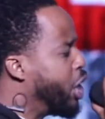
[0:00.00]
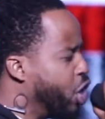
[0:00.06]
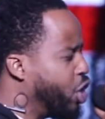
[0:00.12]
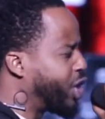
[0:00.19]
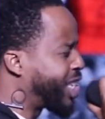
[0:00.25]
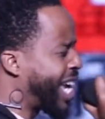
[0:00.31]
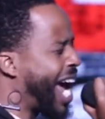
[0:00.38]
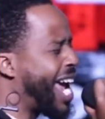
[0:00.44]

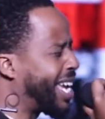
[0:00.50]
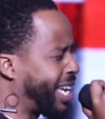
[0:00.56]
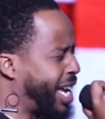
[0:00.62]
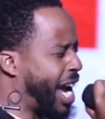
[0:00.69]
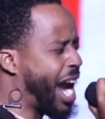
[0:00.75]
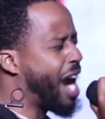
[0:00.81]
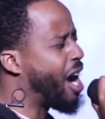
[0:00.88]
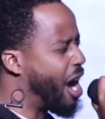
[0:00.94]
You take
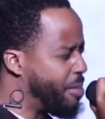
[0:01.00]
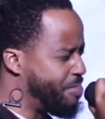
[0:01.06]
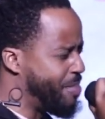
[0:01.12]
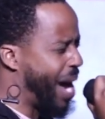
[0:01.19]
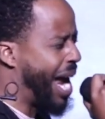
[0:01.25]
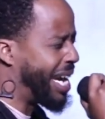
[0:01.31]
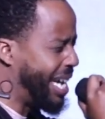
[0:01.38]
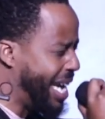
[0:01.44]
care of
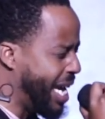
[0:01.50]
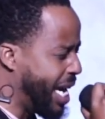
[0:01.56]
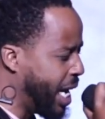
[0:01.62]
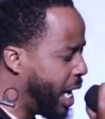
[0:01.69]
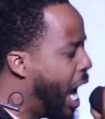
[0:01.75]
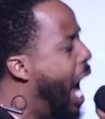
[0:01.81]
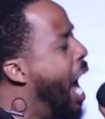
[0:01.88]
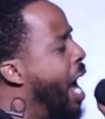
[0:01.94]
my
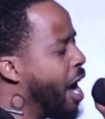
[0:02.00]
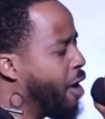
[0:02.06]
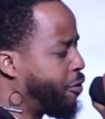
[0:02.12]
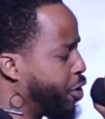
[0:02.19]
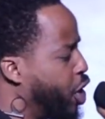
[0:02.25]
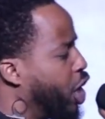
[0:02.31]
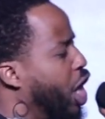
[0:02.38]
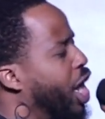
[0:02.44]
need.
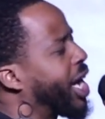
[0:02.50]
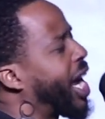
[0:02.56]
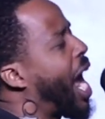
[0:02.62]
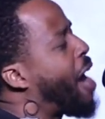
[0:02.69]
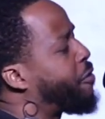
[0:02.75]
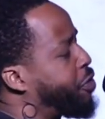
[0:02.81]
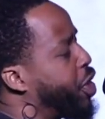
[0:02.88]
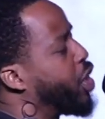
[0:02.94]
If you look
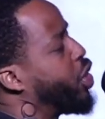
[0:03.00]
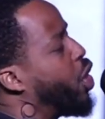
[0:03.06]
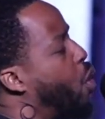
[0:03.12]
after